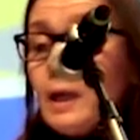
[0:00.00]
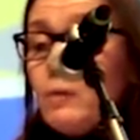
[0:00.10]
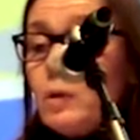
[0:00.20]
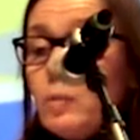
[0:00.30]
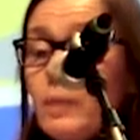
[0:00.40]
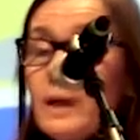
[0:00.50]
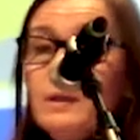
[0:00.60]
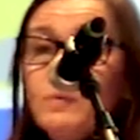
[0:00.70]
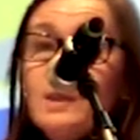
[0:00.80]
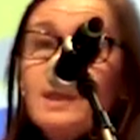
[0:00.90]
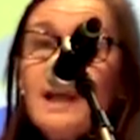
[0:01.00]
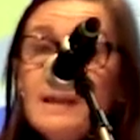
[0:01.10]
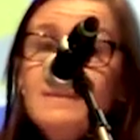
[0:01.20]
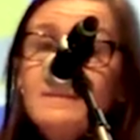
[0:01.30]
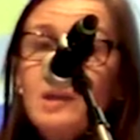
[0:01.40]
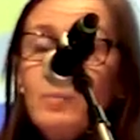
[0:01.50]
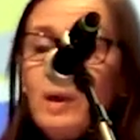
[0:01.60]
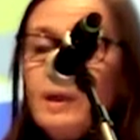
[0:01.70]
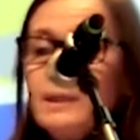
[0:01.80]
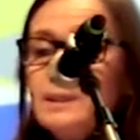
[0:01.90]
and we combine it with a landscape
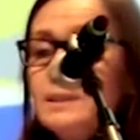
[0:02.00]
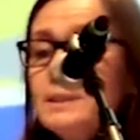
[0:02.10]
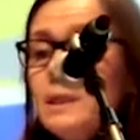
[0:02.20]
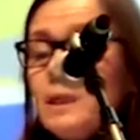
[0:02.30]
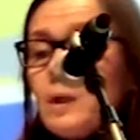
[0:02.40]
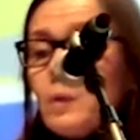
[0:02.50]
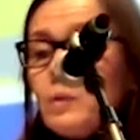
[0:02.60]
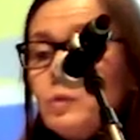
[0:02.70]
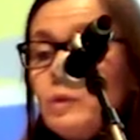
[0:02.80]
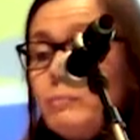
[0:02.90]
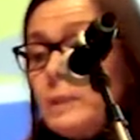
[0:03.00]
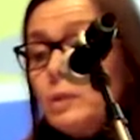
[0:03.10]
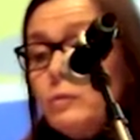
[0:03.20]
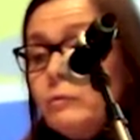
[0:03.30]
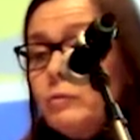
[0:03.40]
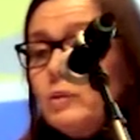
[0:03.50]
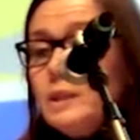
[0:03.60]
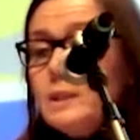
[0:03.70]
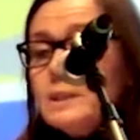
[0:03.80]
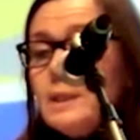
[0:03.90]
analysis, what we've been doing for
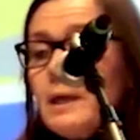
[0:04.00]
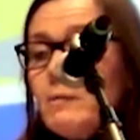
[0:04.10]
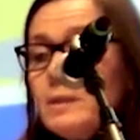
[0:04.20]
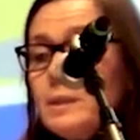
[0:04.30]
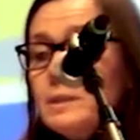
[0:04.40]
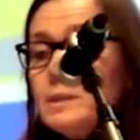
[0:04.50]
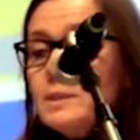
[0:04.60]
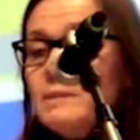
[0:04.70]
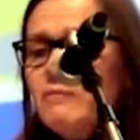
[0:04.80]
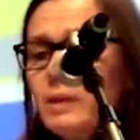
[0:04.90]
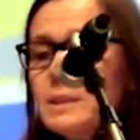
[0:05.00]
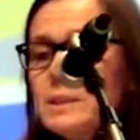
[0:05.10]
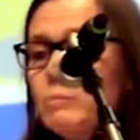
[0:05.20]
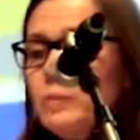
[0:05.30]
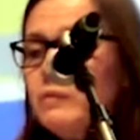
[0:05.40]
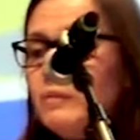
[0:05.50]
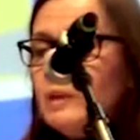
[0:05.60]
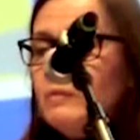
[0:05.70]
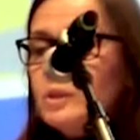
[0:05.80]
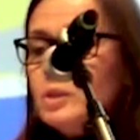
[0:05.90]
years now, and this is a very
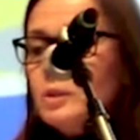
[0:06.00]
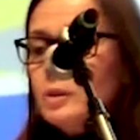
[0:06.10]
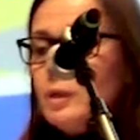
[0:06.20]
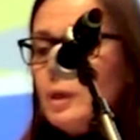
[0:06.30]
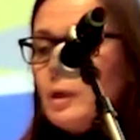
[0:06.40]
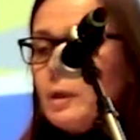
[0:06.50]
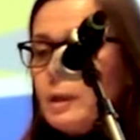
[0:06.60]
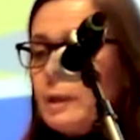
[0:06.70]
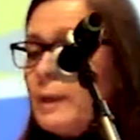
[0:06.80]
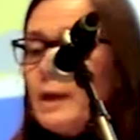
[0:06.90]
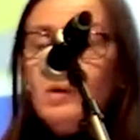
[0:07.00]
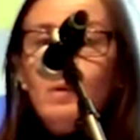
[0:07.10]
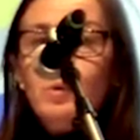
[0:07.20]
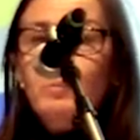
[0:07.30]
simplified version, a diagram we